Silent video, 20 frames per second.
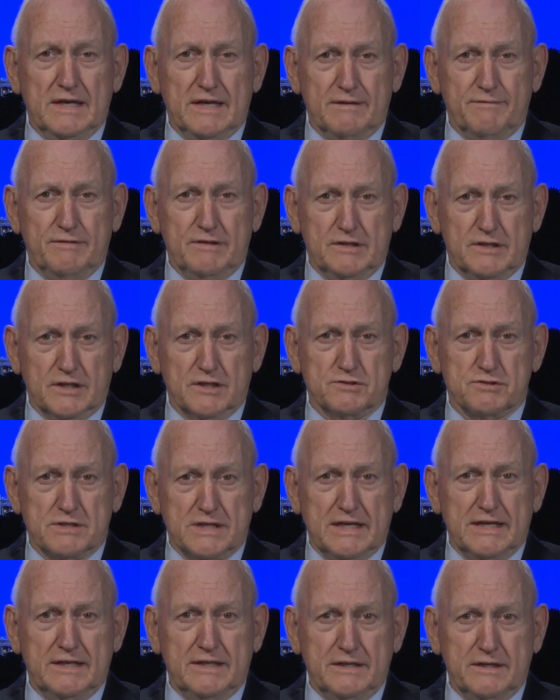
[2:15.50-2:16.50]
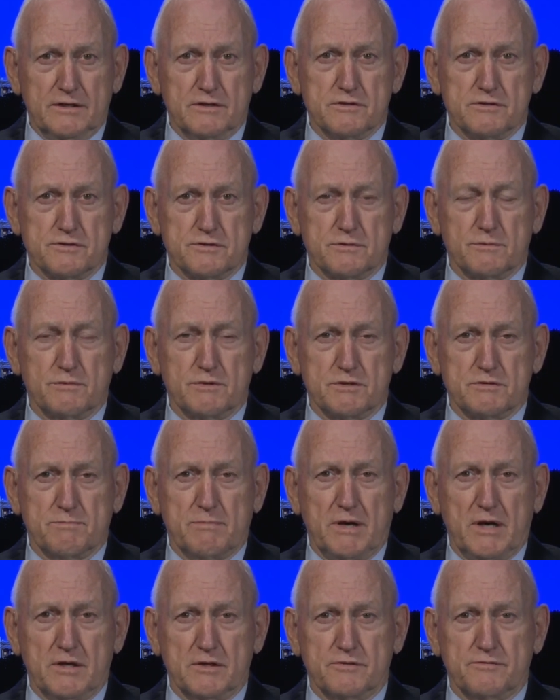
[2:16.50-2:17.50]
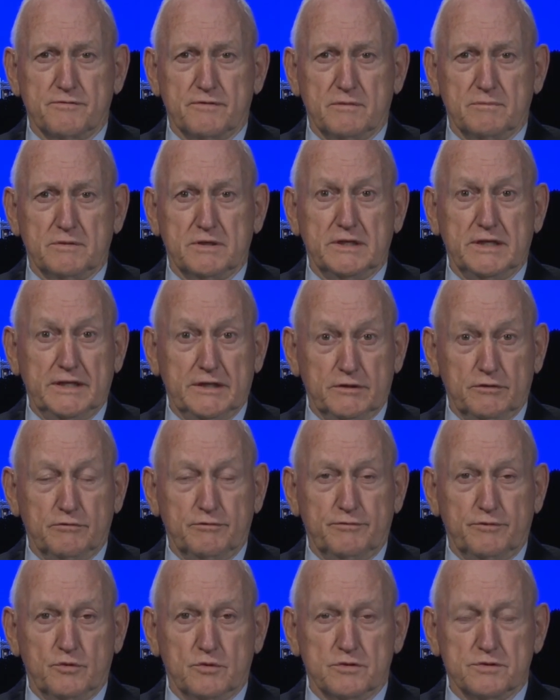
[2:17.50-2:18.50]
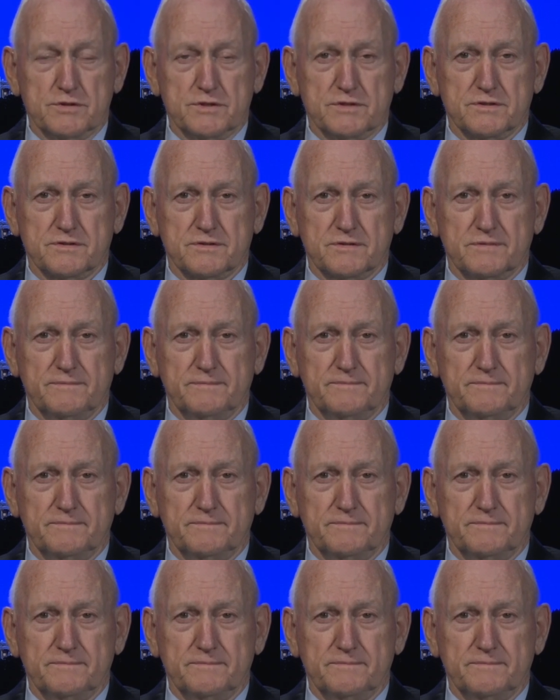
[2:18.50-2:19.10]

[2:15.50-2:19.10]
if he does that and there is a response from the NATO forces.